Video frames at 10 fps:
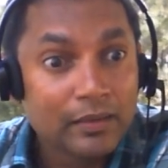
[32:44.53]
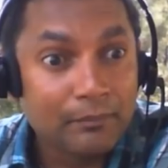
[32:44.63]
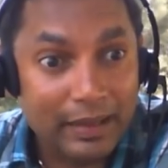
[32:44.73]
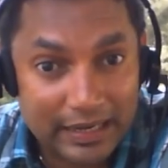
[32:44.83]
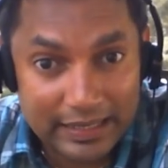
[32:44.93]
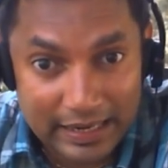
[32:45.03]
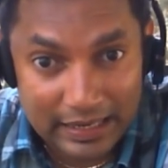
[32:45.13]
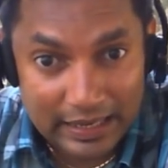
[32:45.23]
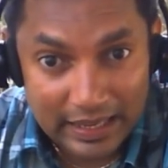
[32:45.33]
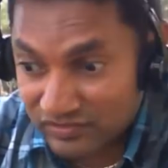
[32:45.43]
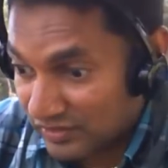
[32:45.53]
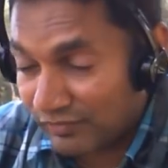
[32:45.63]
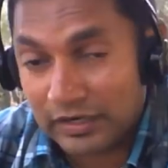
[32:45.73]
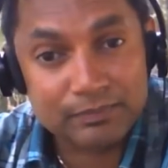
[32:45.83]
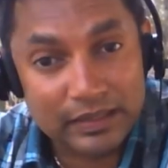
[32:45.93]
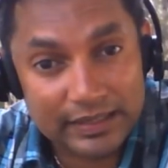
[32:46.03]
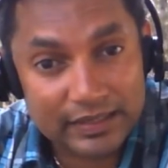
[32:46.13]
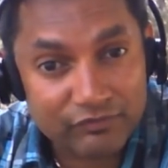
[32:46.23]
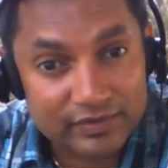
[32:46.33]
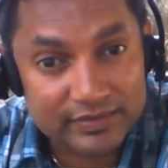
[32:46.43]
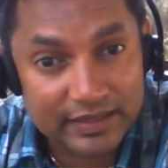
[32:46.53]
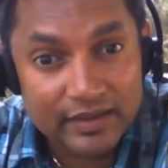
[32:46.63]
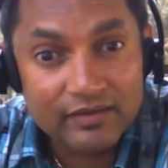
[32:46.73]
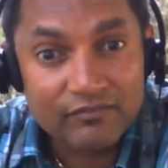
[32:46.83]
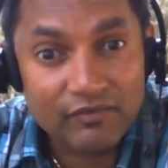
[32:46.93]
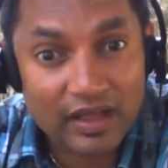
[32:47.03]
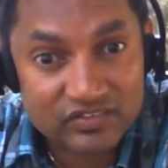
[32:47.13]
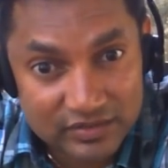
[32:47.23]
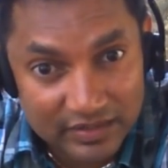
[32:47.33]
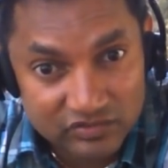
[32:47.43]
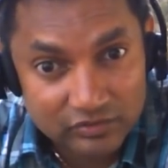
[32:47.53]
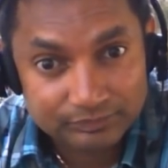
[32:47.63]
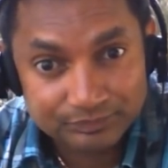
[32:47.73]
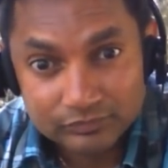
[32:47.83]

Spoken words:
Balera has developed a link with the fastest